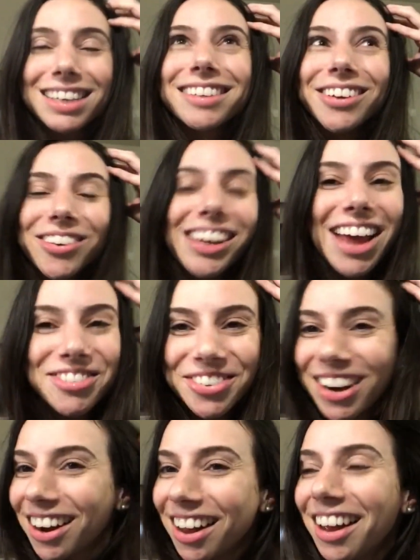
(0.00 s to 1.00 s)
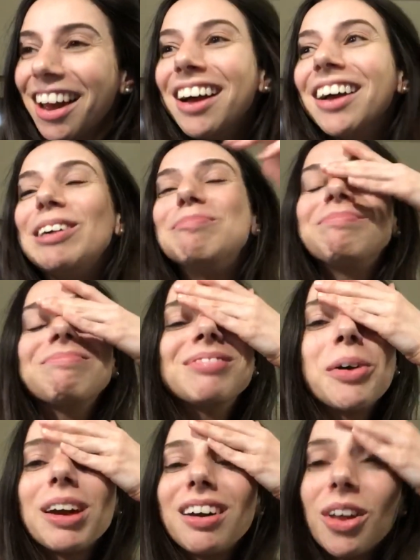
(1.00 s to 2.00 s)
it's literally everywhere. Oh
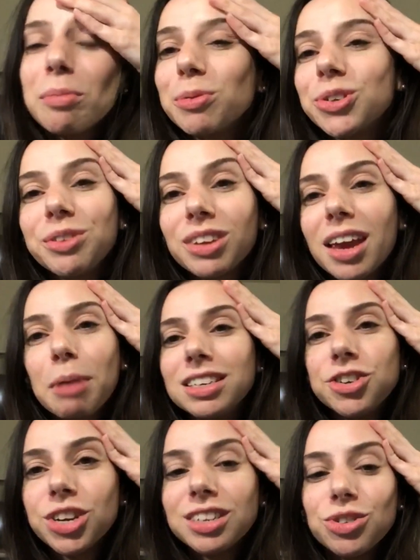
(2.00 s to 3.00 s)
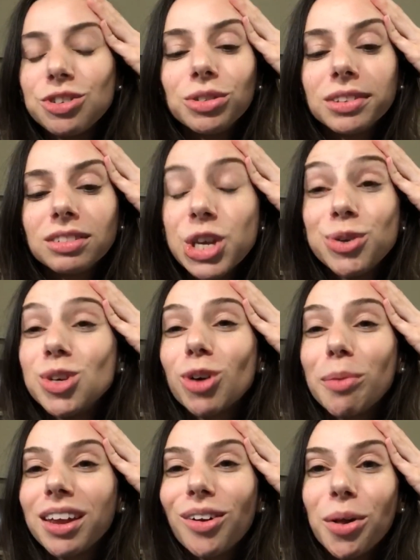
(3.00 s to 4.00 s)
my god, a lot of people don't even like pay attention to YouTube
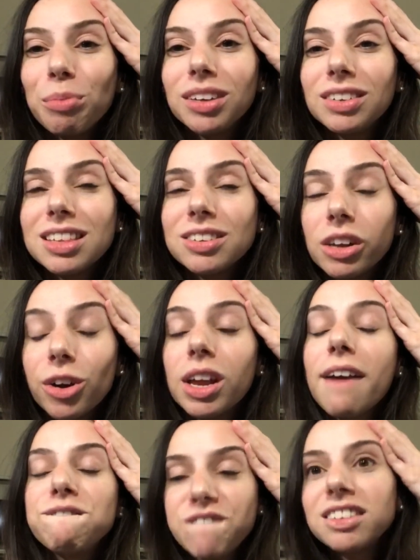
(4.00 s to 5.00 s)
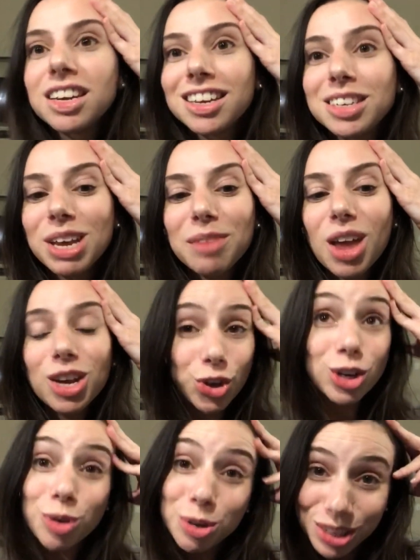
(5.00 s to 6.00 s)
drama at all, but this is literally fascinating to me. So
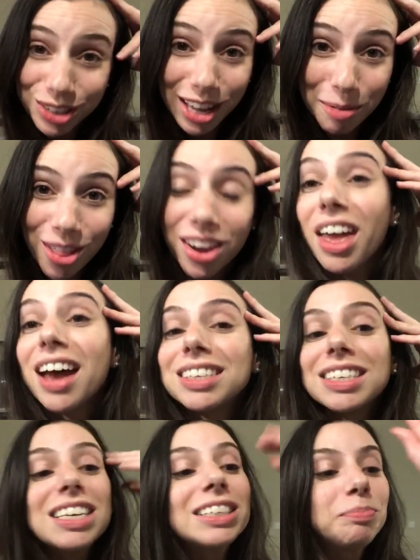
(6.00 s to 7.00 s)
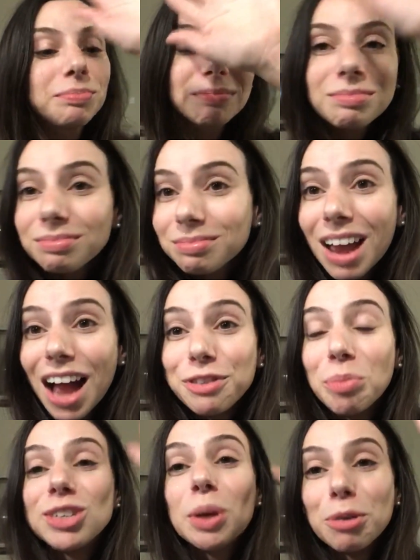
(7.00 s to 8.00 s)
I just wanted to put the disclaimer on there that I
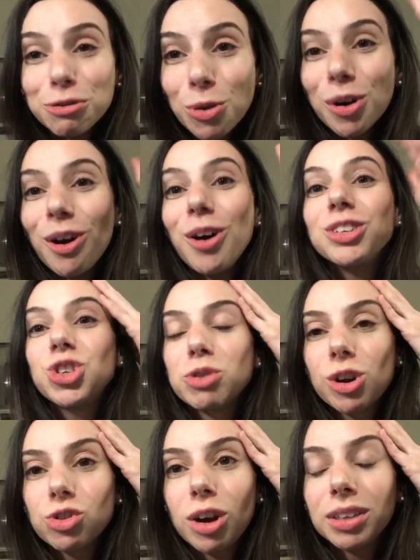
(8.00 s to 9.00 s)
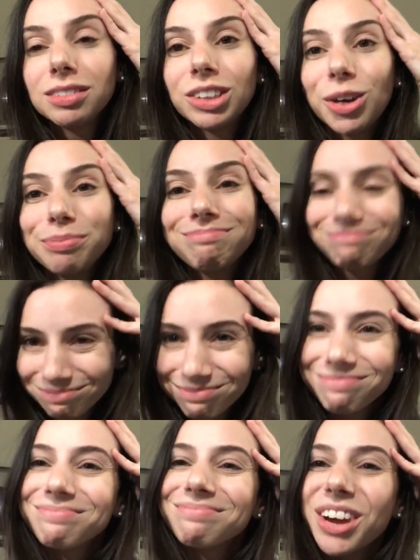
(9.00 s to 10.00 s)
filmed this before all this James Charles drama, so
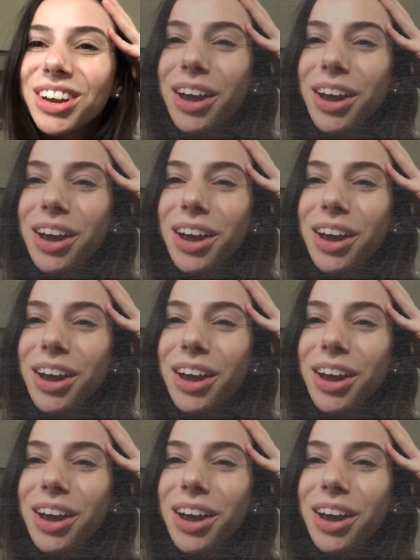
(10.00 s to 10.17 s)
there